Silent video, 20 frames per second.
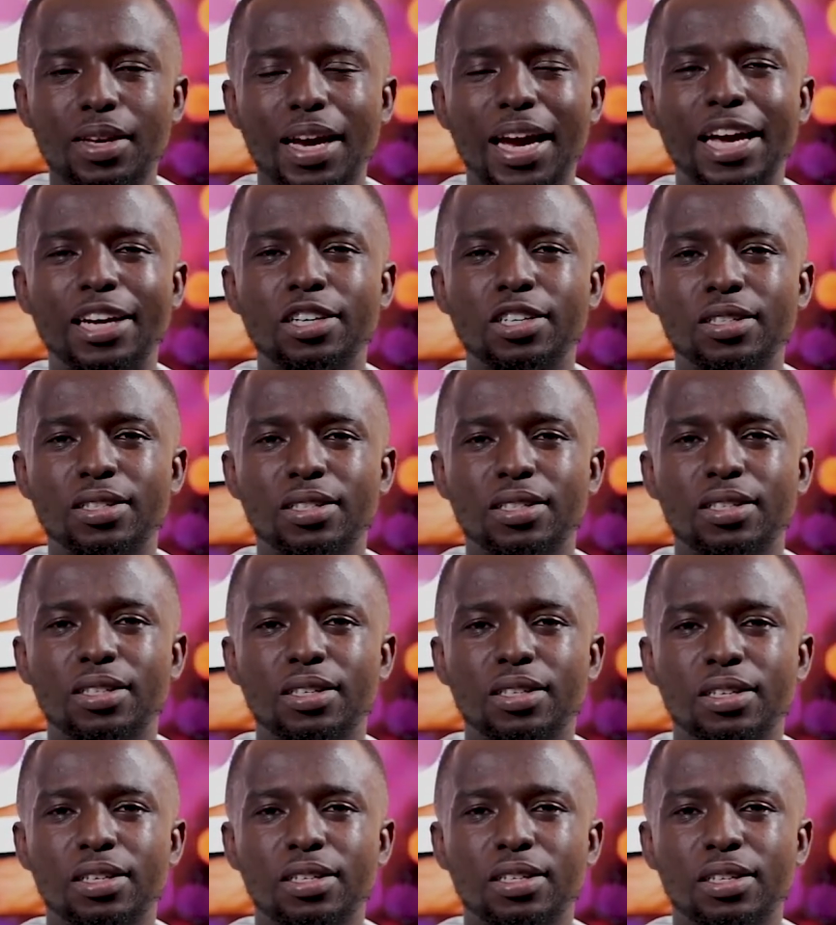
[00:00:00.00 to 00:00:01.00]
And
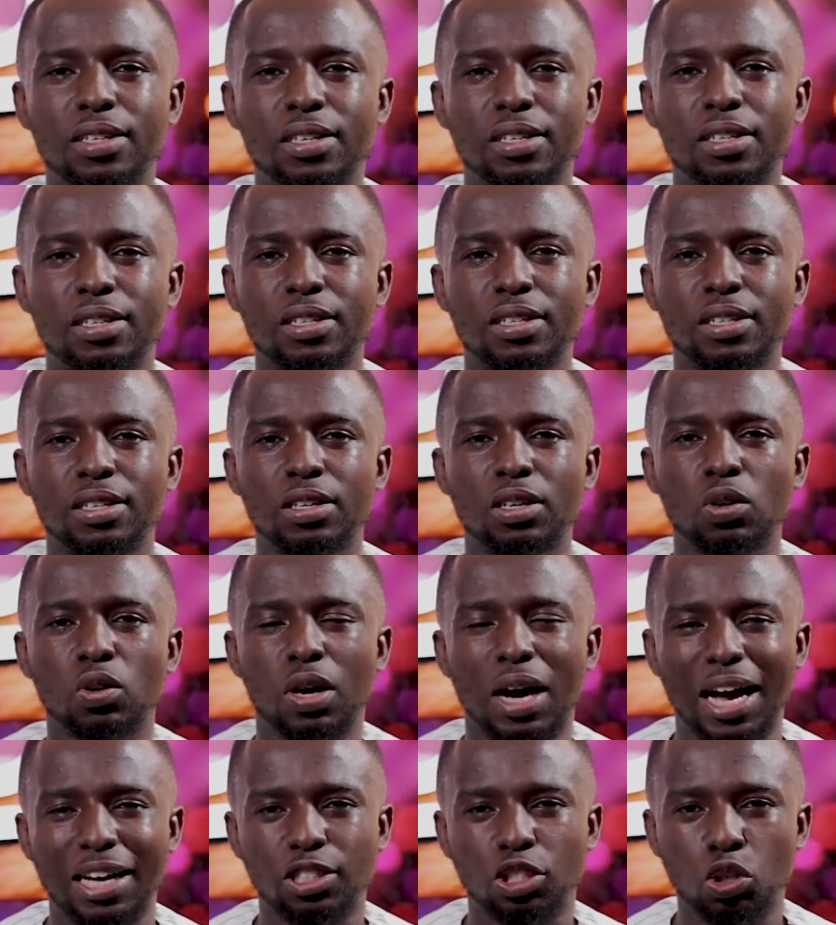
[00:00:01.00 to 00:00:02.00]

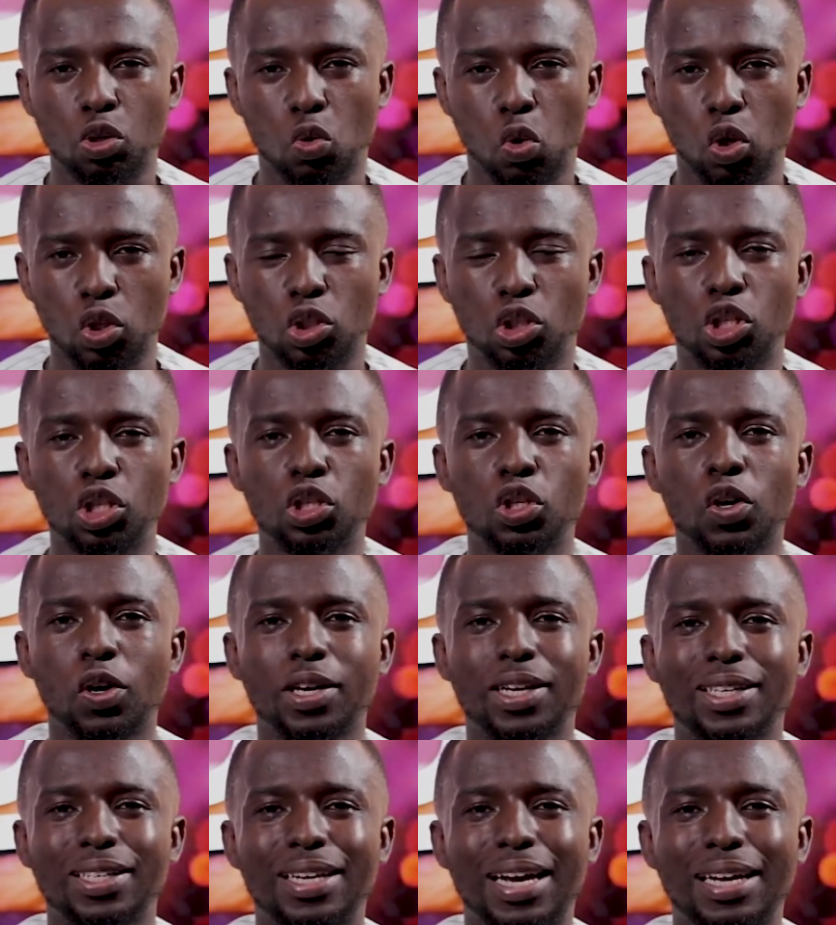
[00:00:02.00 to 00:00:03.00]
as you continue
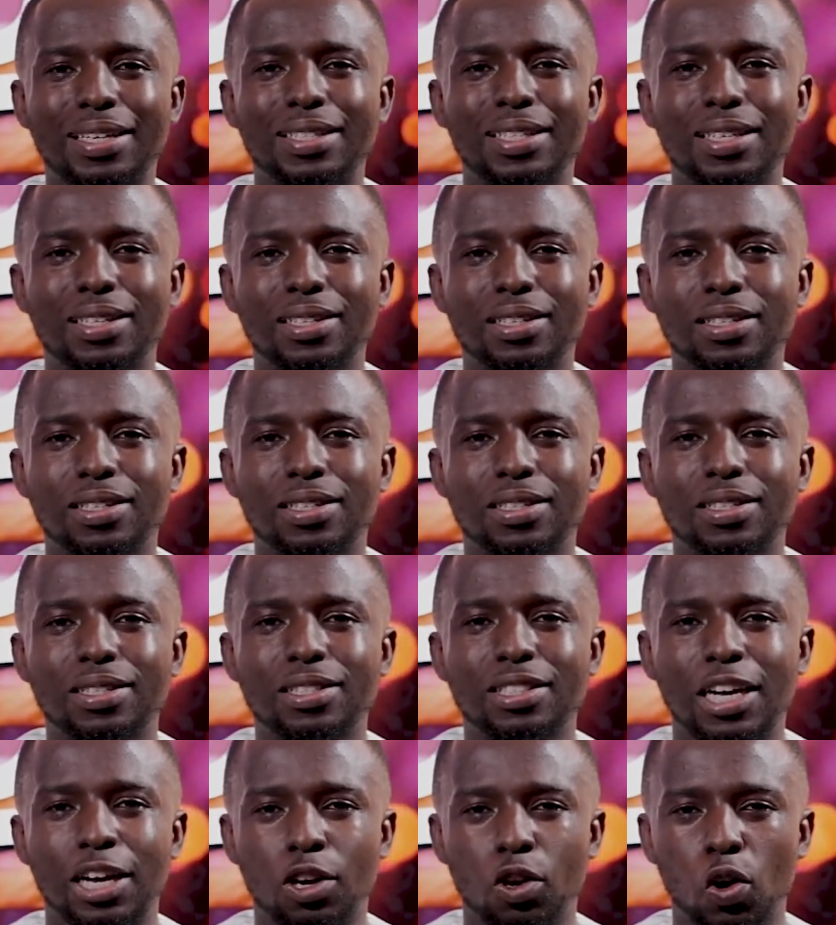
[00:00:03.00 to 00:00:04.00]
in that,
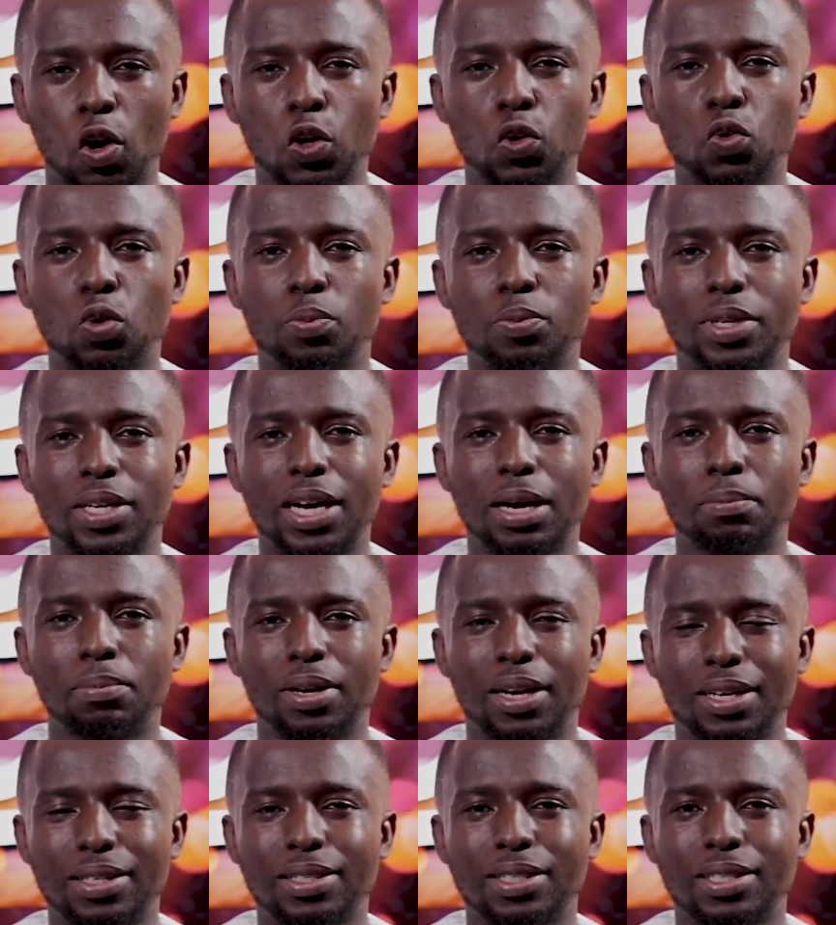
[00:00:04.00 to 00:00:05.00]
the Lord will be a
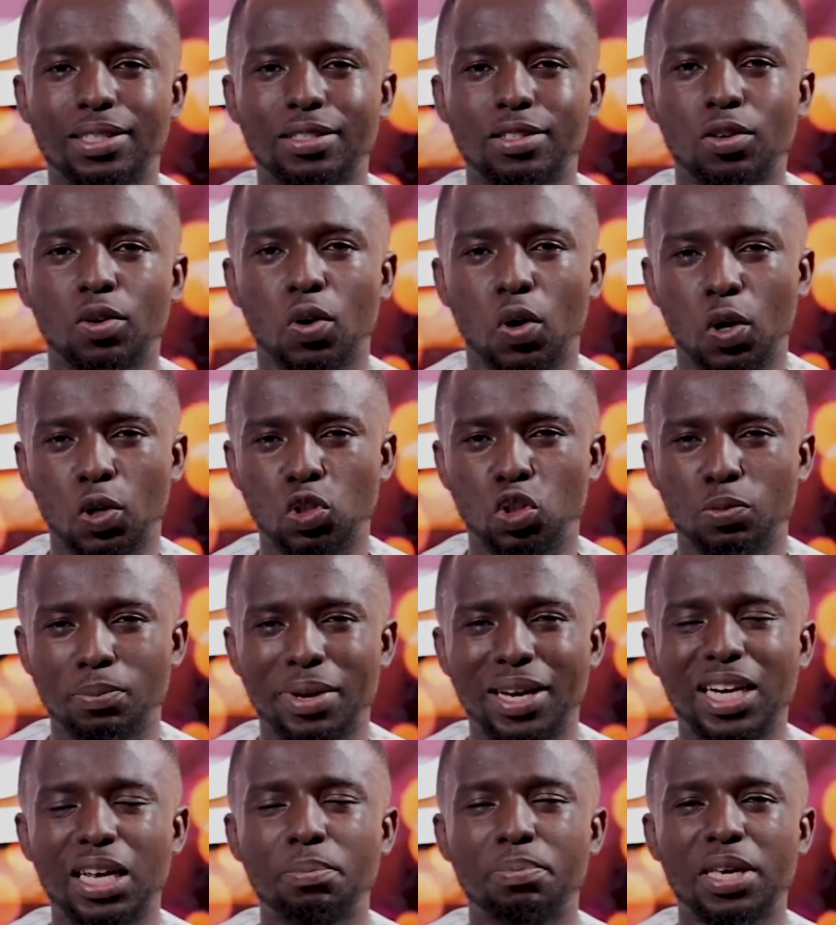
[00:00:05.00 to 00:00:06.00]
blessing unto
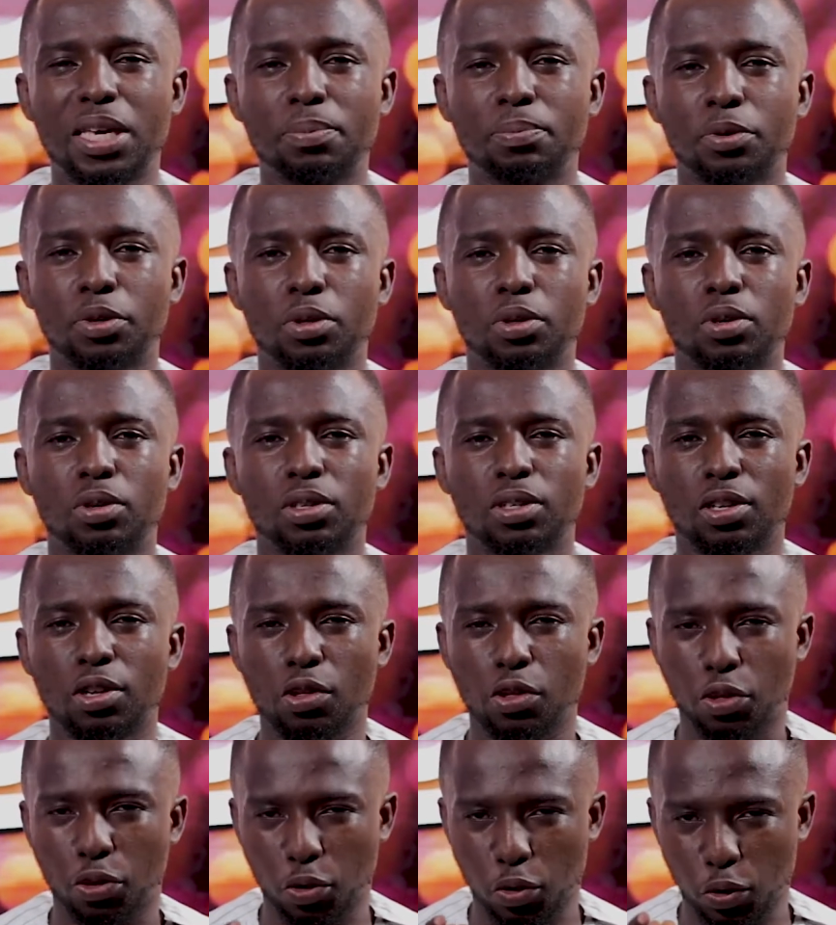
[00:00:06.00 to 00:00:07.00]
many people
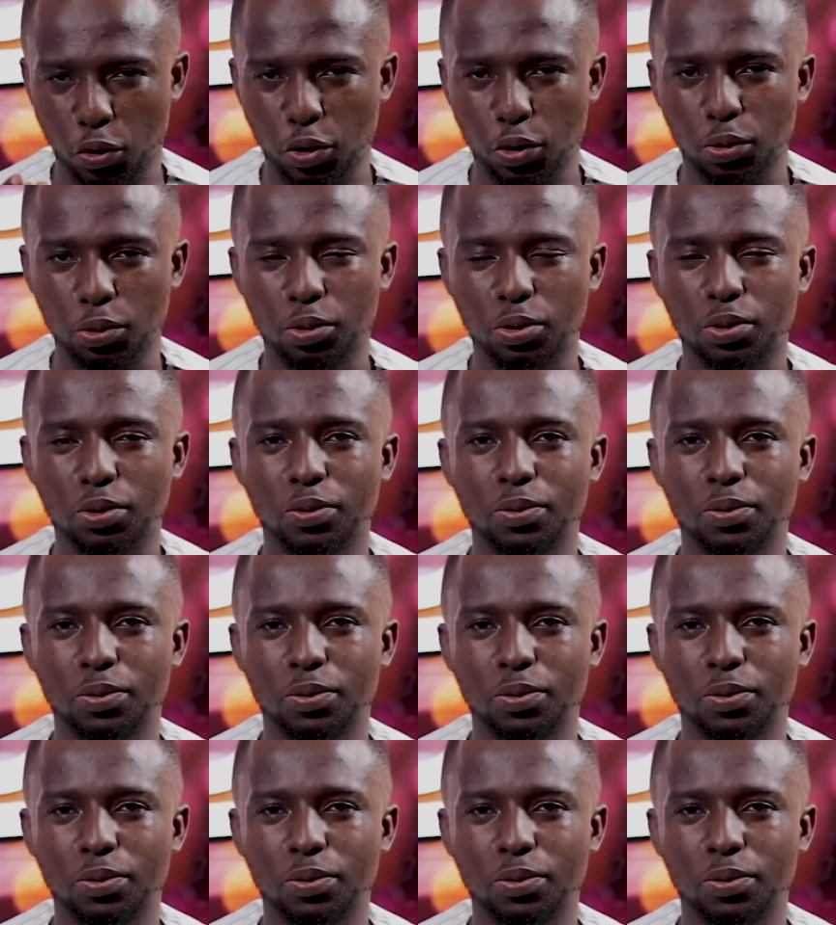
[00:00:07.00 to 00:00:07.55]
through you.